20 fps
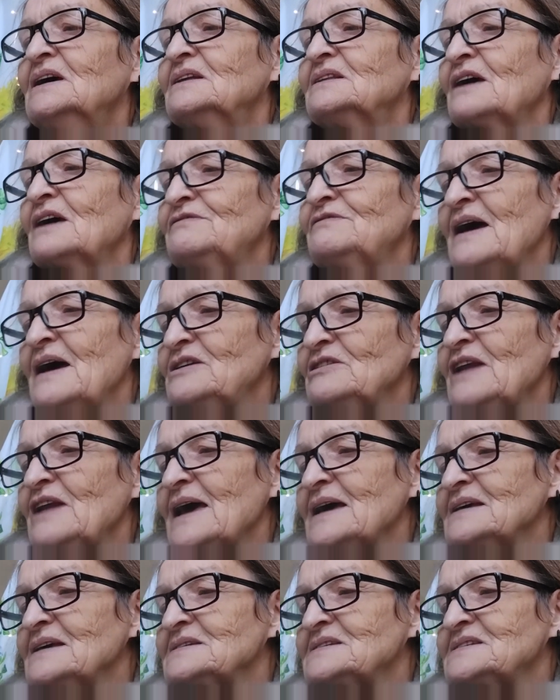They
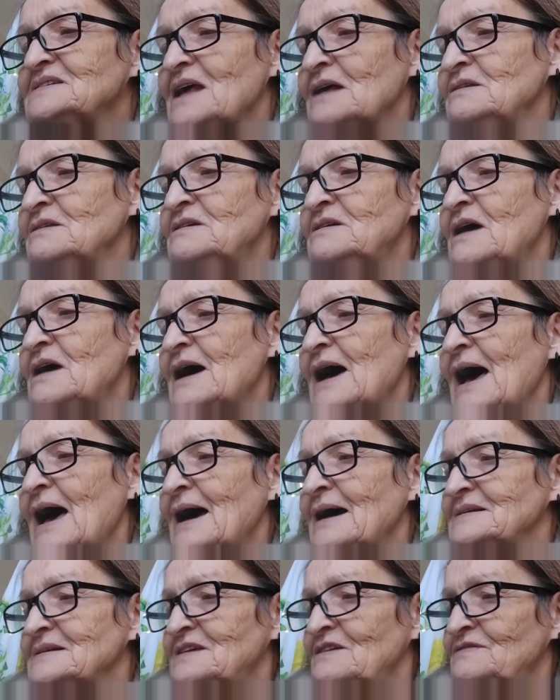regulate cellular
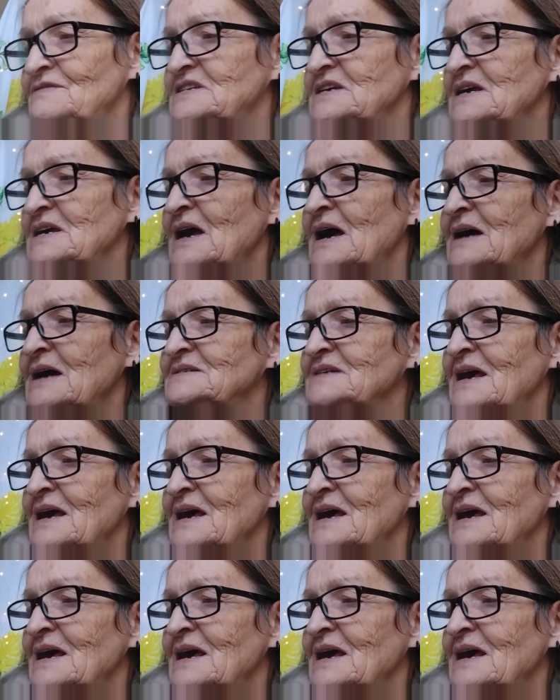activity and